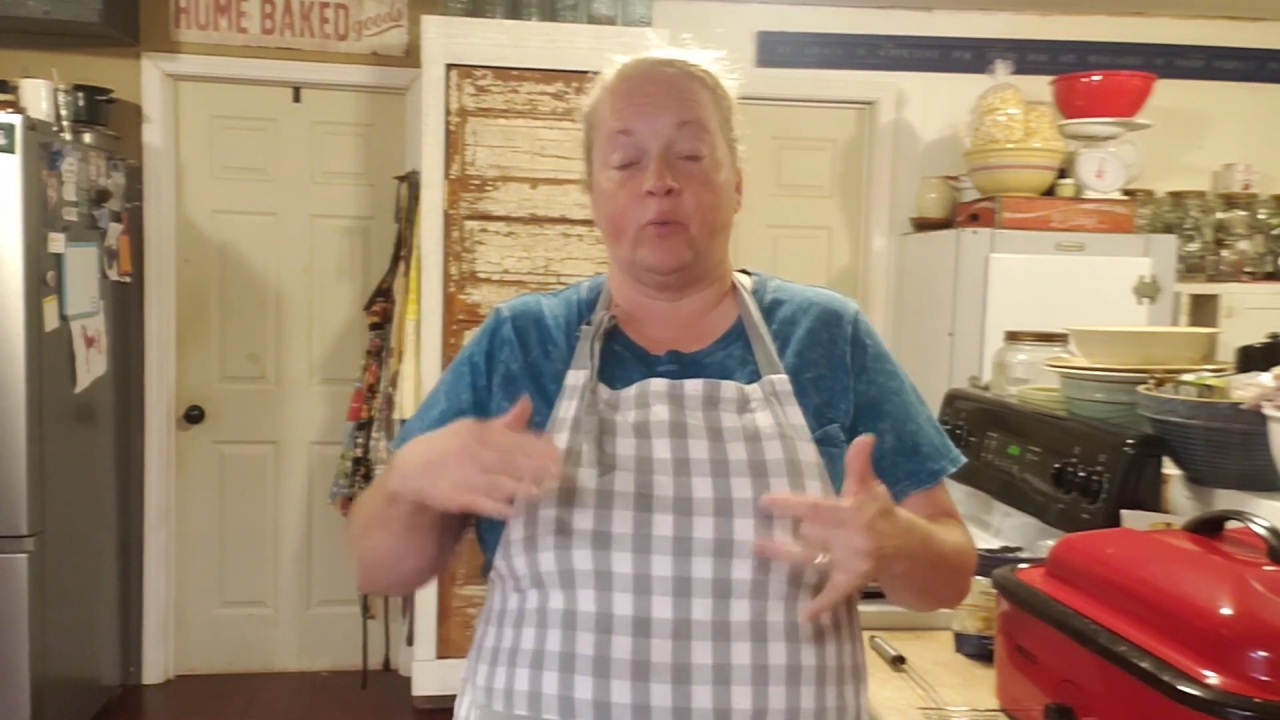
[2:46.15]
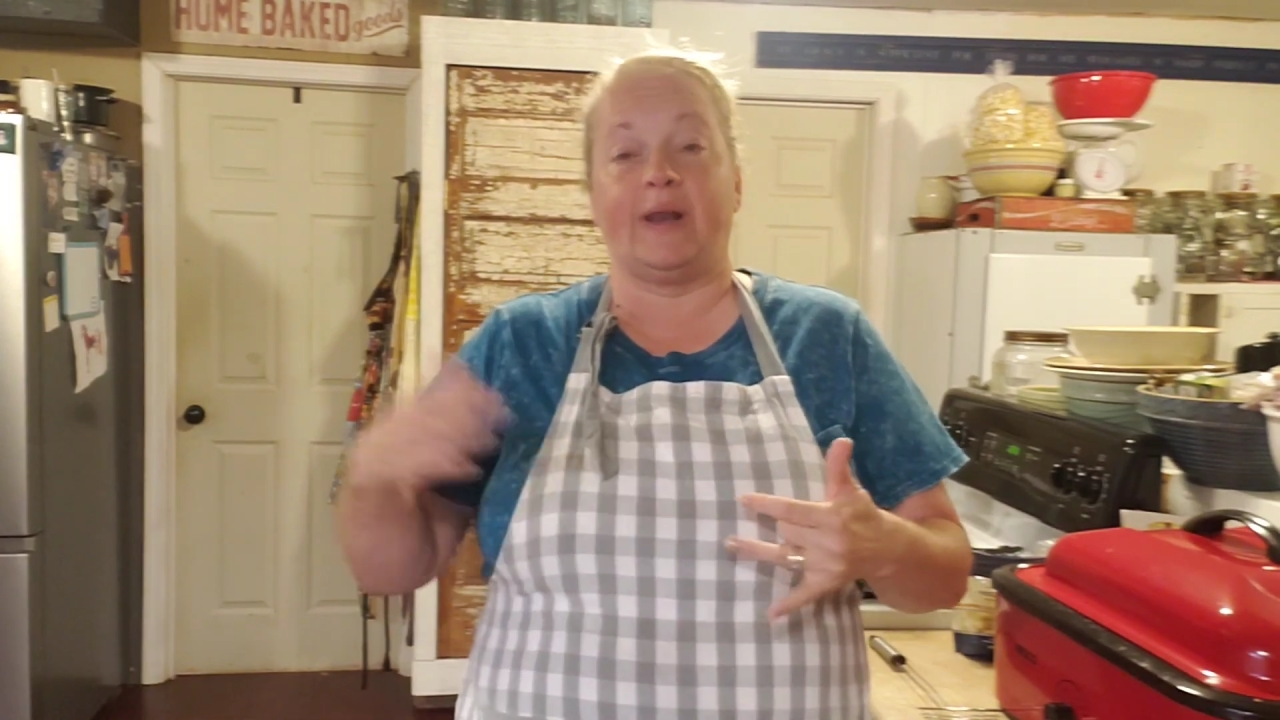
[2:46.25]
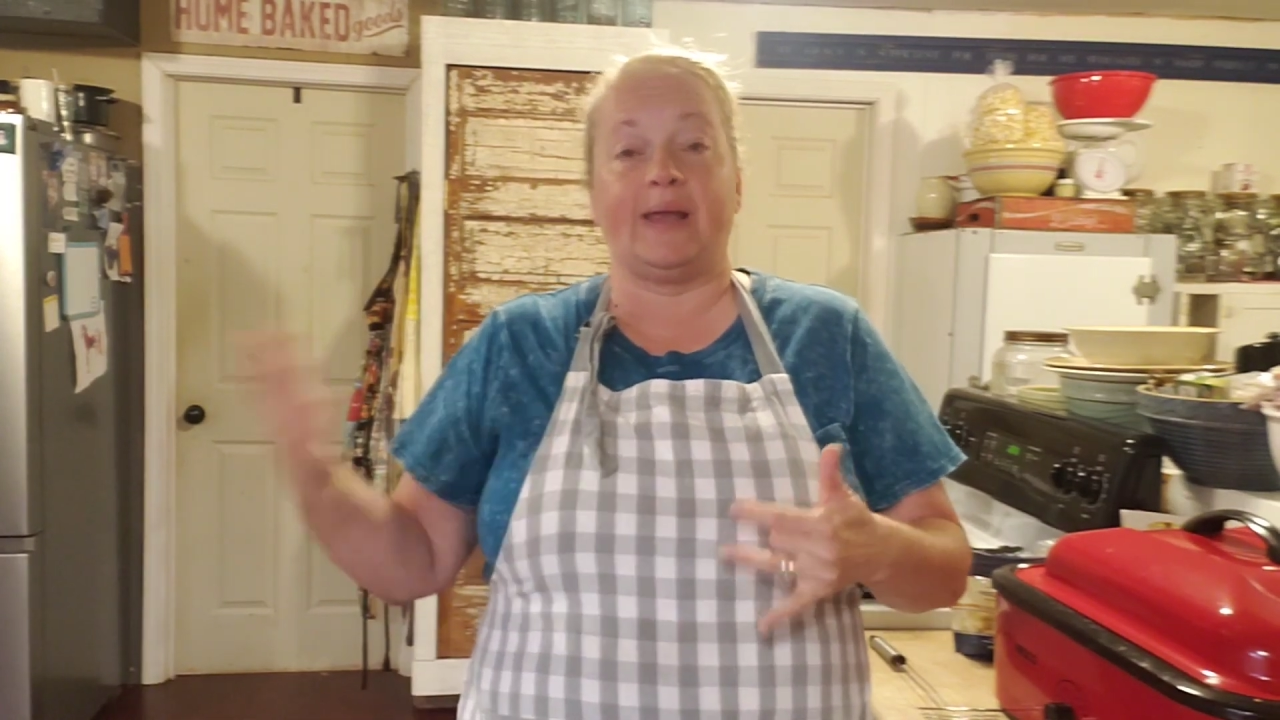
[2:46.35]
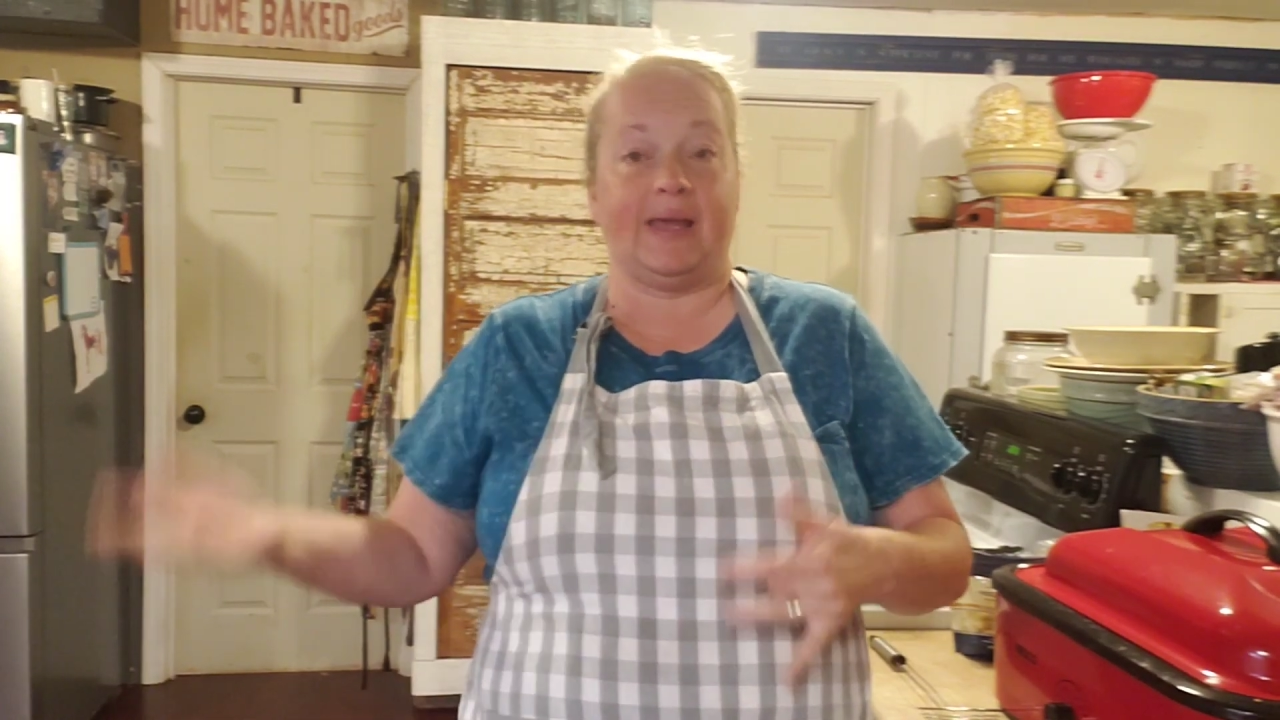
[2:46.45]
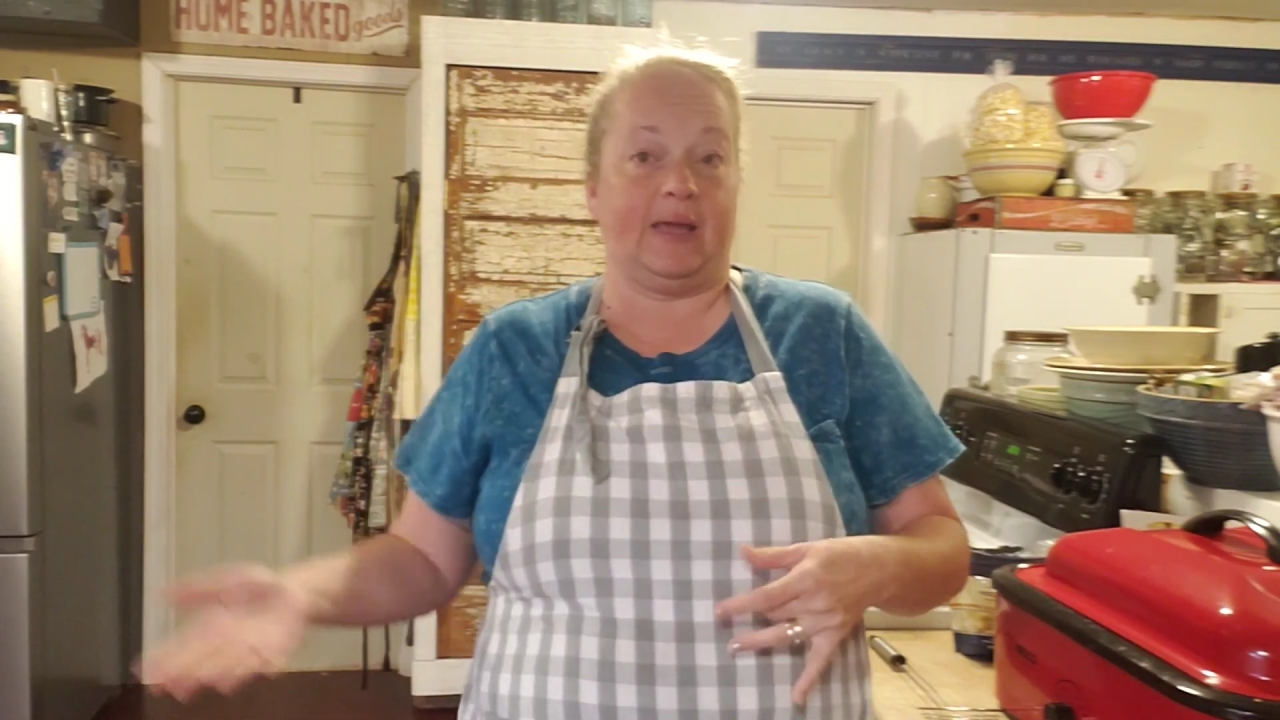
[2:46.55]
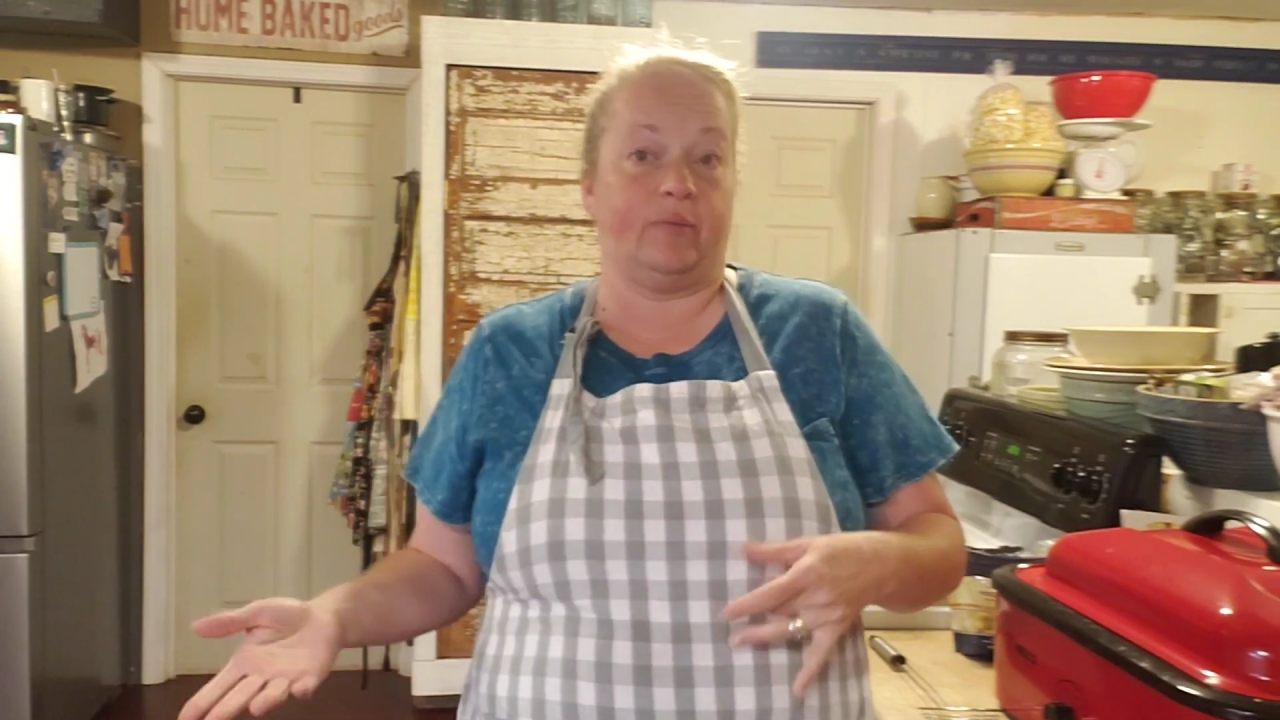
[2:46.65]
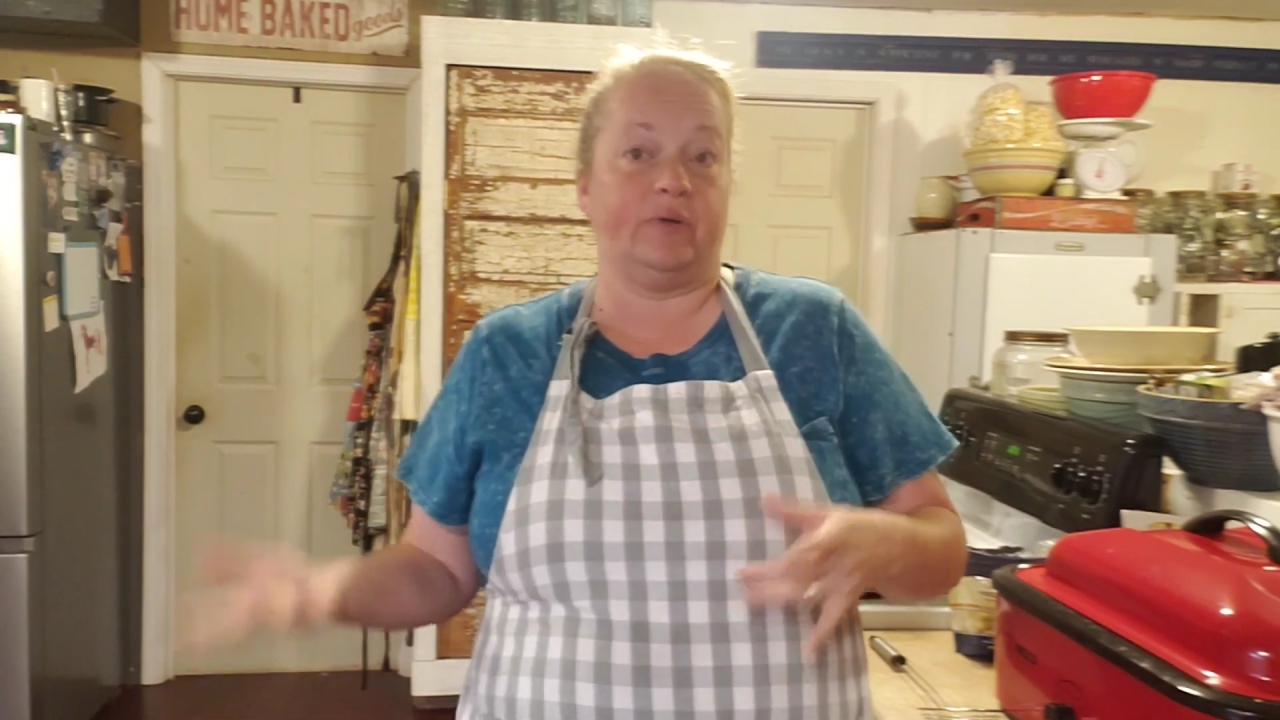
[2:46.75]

when I can.